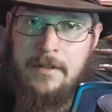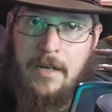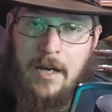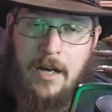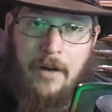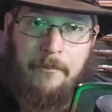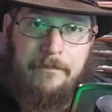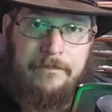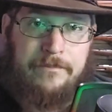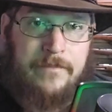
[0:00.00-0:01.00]

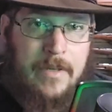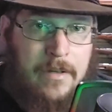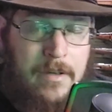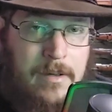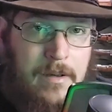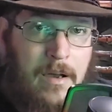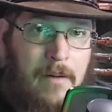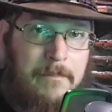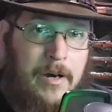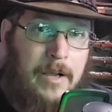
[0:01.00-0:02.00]

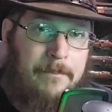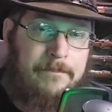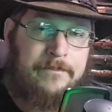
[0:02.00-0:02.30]
But